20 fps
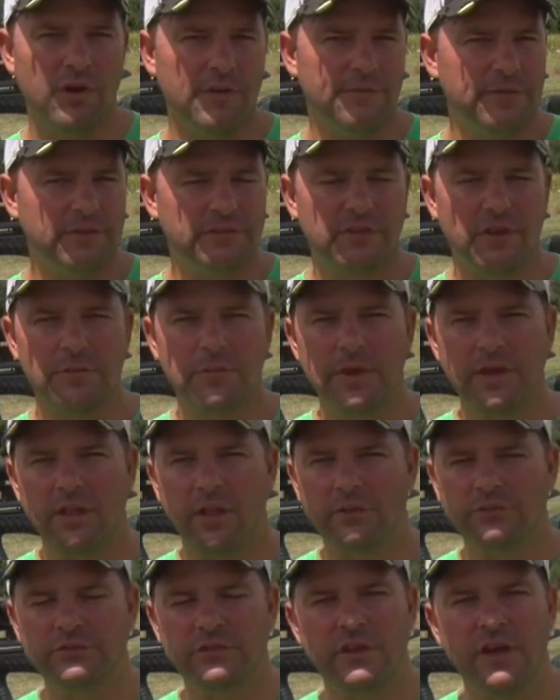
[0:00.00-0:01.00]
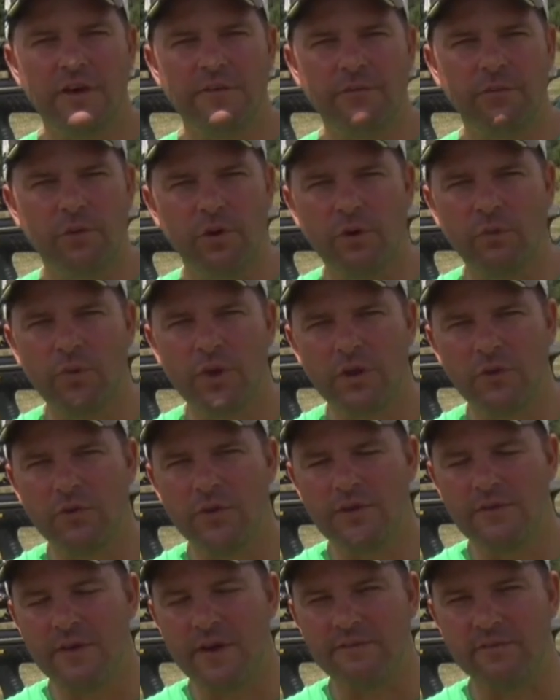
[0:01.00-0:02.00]
if it's going to be close enough where we don't
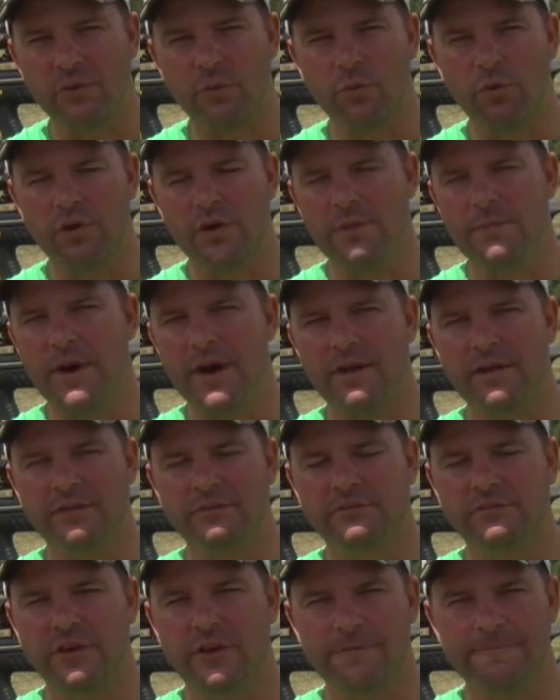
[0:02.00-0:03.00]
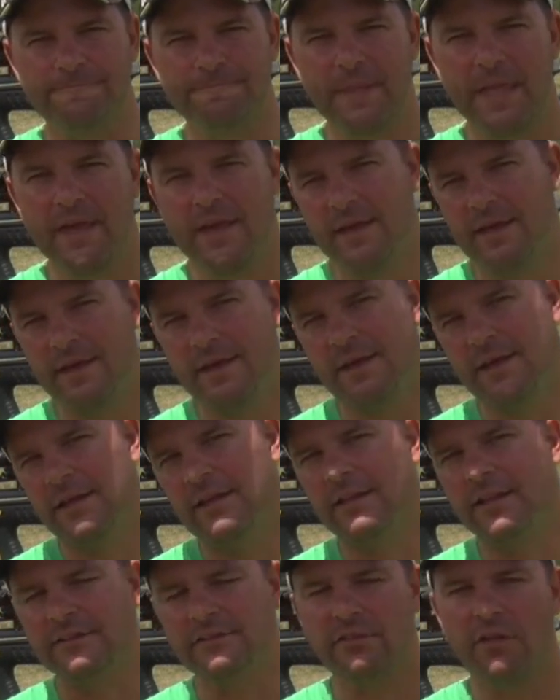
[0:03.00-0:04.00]
even have to worry about it. So
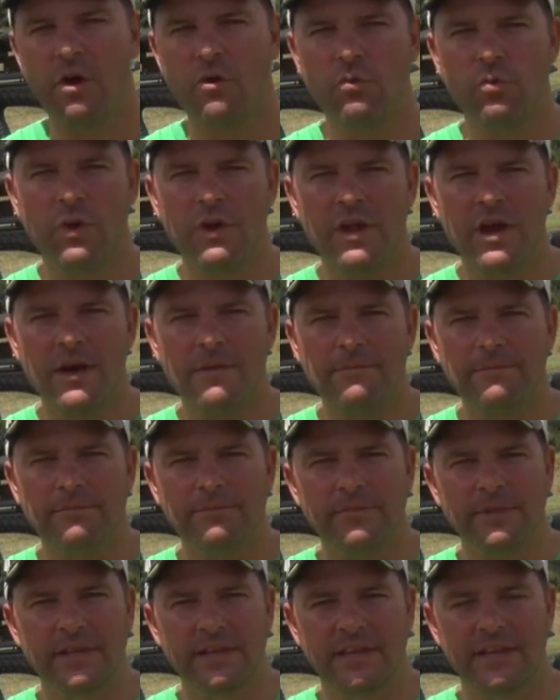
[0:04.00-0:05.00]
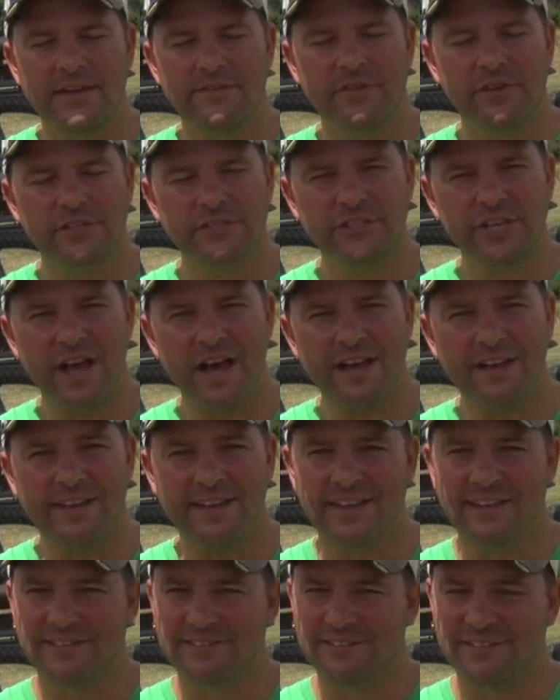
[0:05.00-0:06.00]
let's load one up, give it a shot,
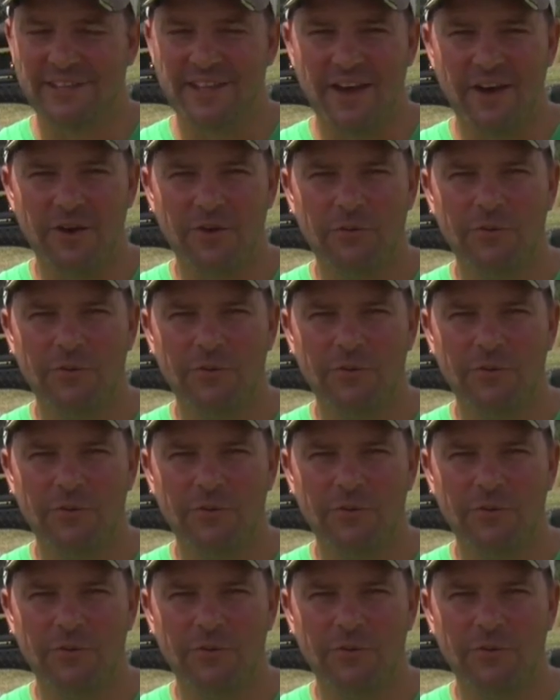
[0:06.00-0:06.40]
and see how it